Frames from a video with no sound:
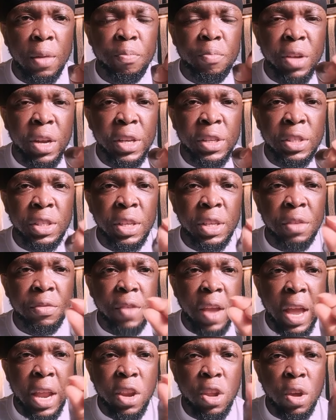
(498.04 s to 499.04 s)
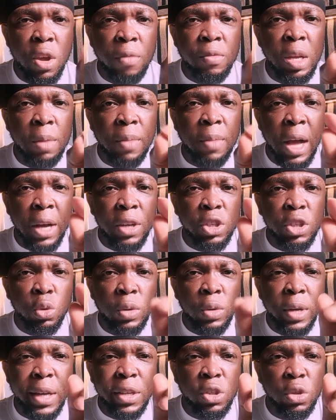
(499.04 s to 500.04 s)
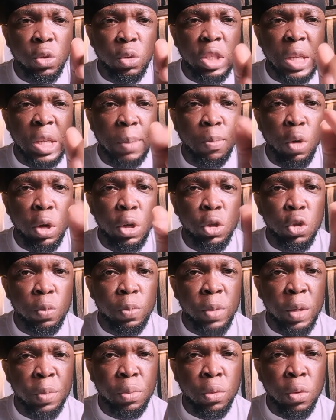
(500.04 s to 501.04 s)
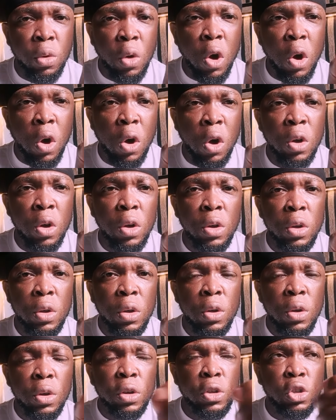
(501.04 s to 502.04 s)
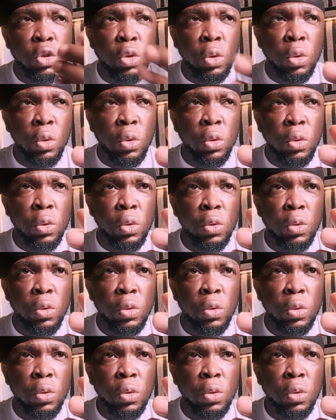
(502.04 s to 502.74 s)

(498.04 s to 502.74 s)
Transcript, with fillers: Please, if any of them ask you guys to send money to people or to